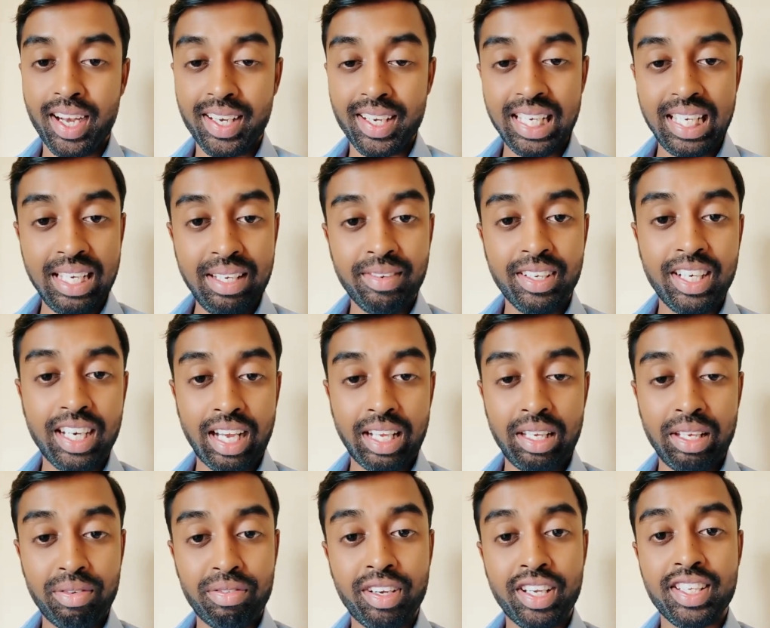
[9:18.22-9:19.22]
And even
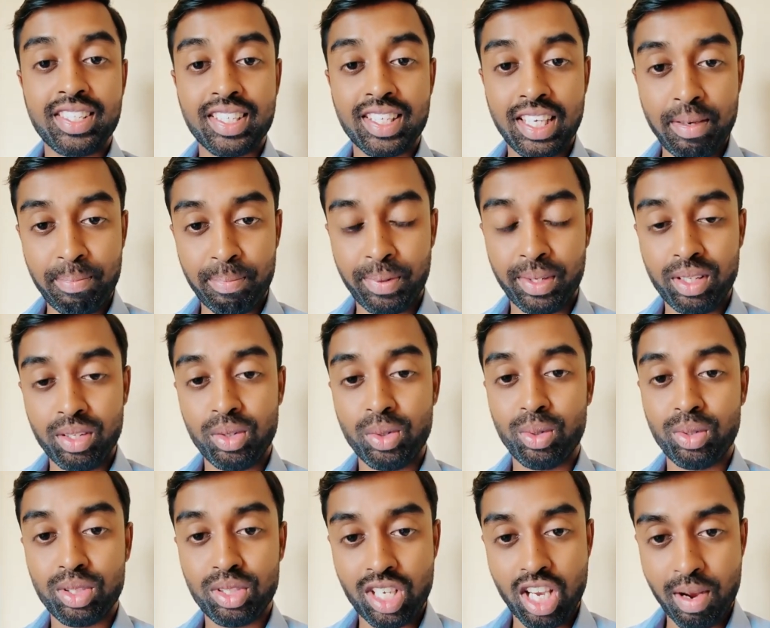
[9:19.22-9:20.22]
if I skip
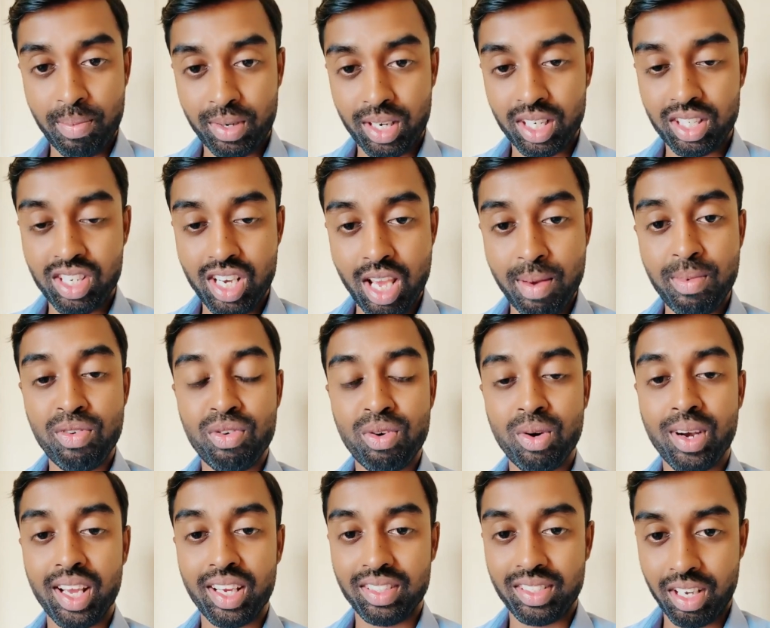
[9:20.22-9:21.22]
those chapters day
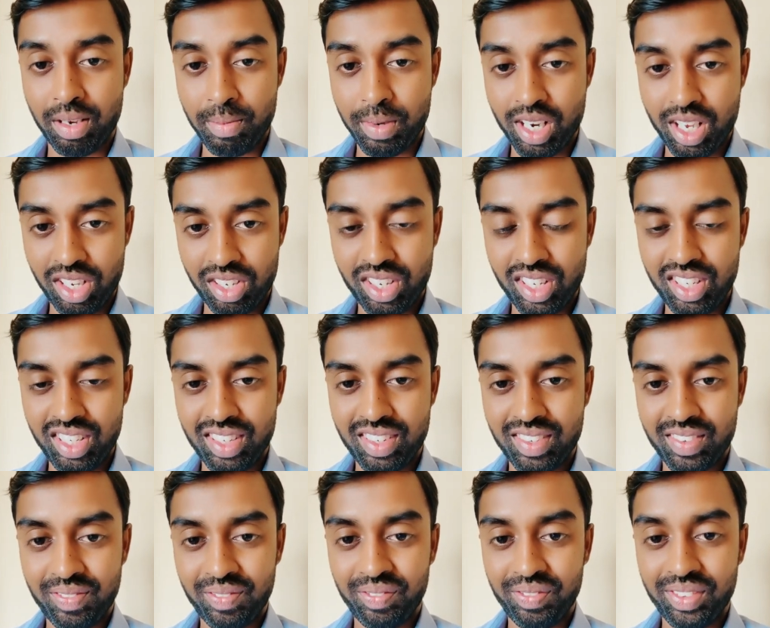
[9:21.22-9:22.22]
before examination,
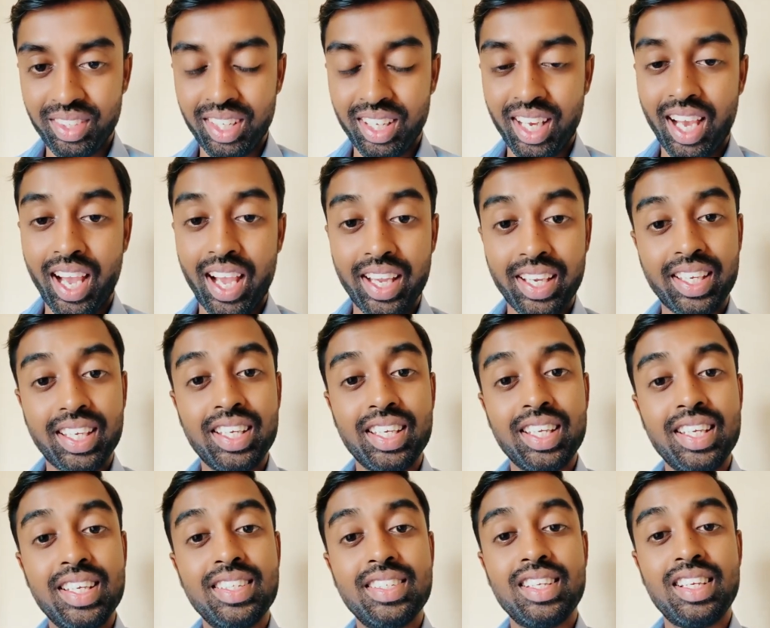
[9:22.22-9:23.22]
I can
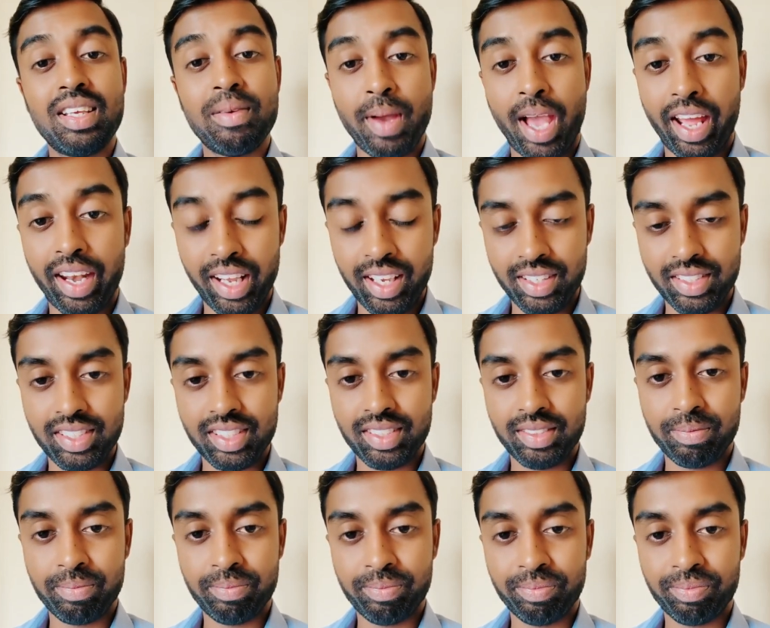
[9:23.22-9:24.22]
easily manage.
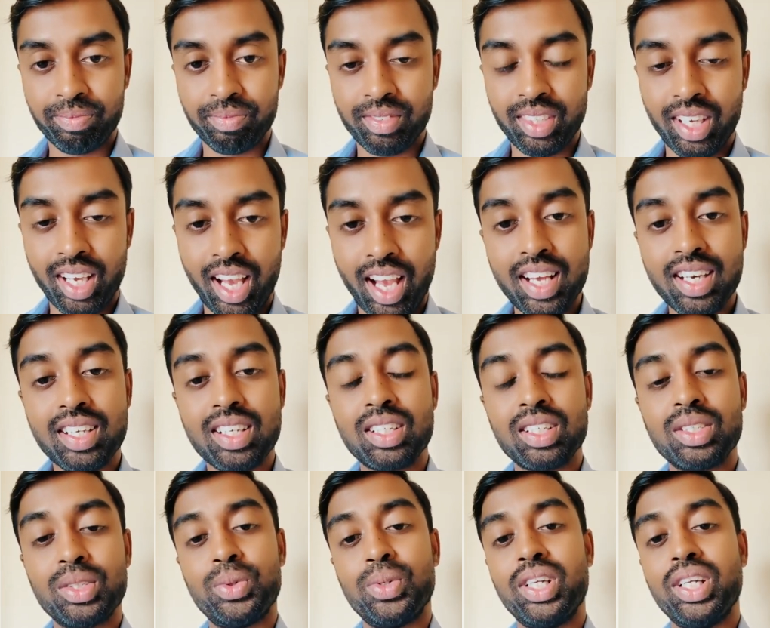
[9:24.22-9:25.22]
Or
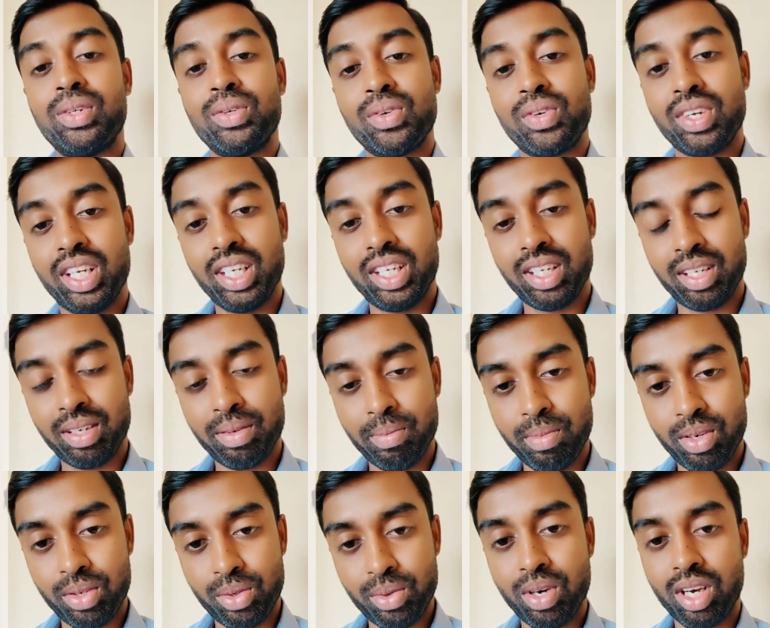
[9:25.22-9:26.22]
you need to read
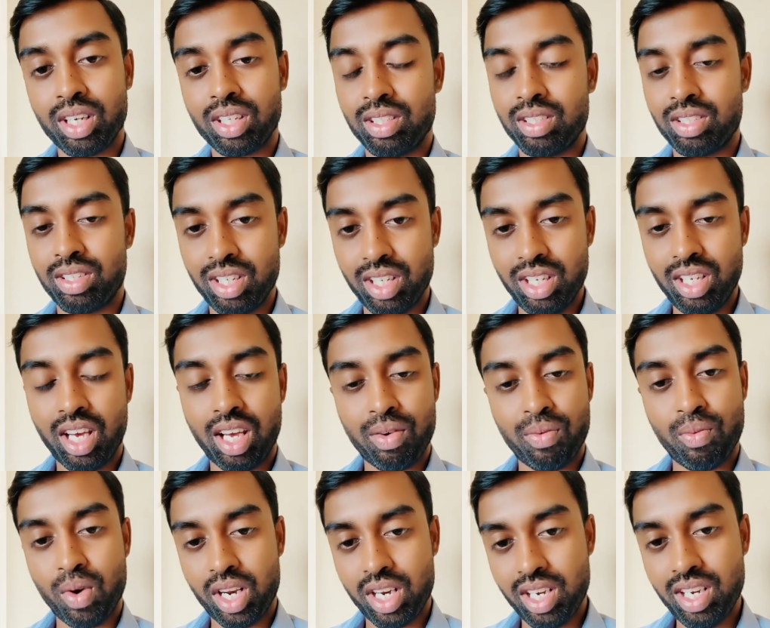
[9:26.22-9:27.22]
2 or 3 or
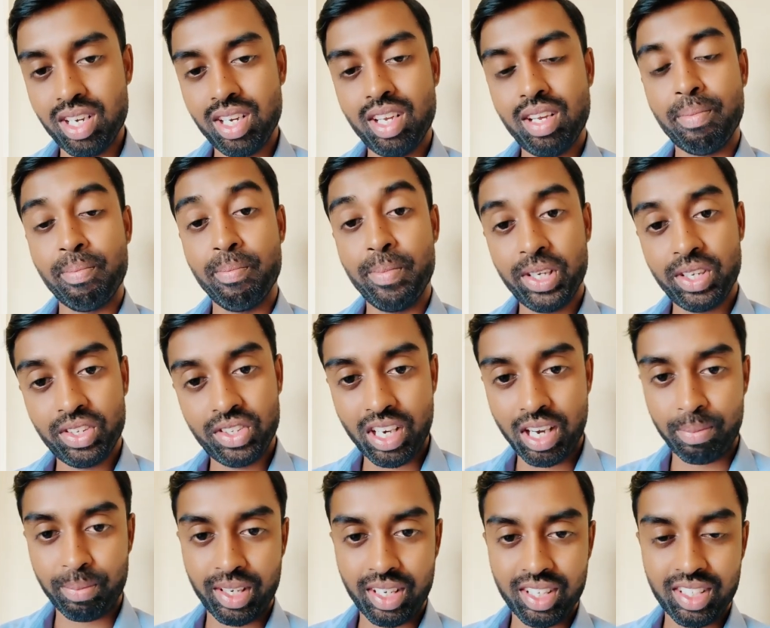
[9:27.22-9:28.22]
1 big
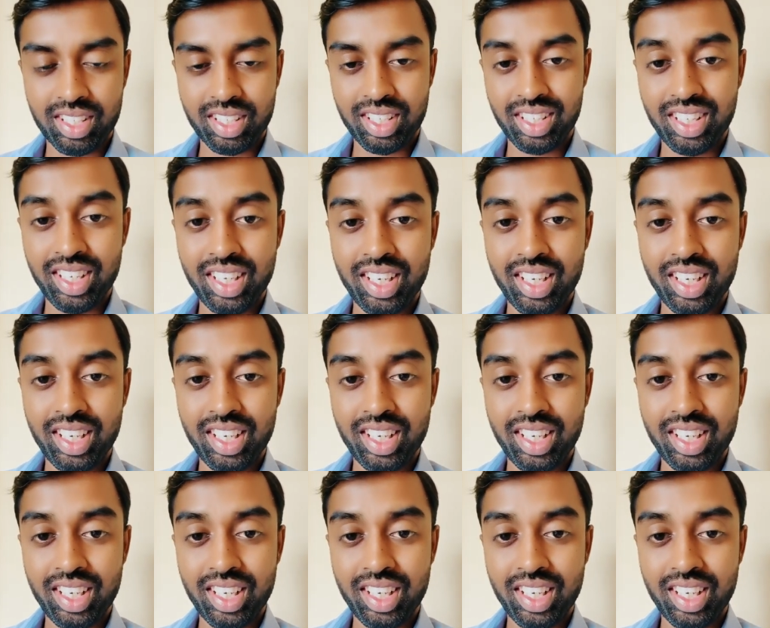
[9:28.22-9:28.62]
chapters.